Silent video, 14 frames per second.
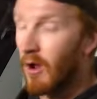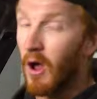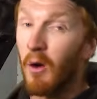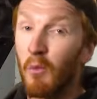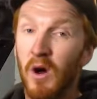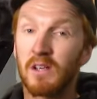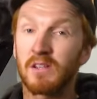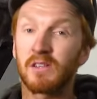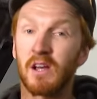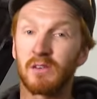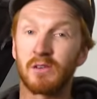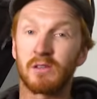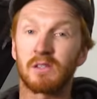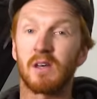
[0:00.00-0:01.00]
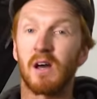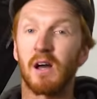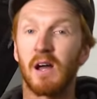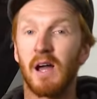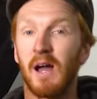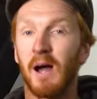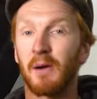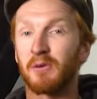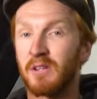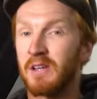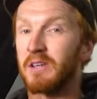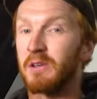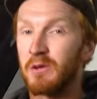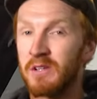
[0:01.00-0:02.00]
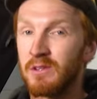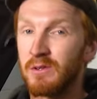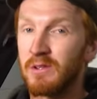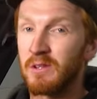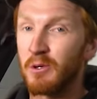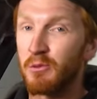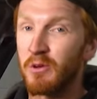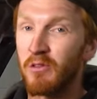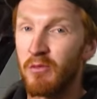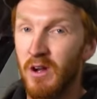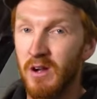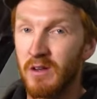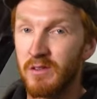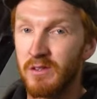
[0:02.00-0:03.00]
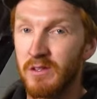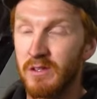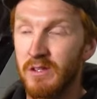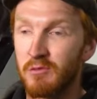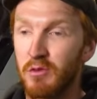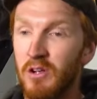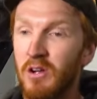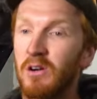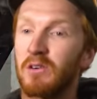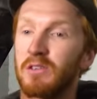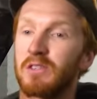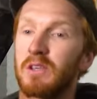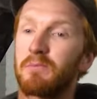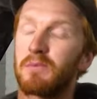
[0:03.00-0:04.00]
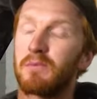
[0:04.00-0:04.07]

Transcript: Right, and whilst that does that, I'm going to let you into a little bit behind the scenes, because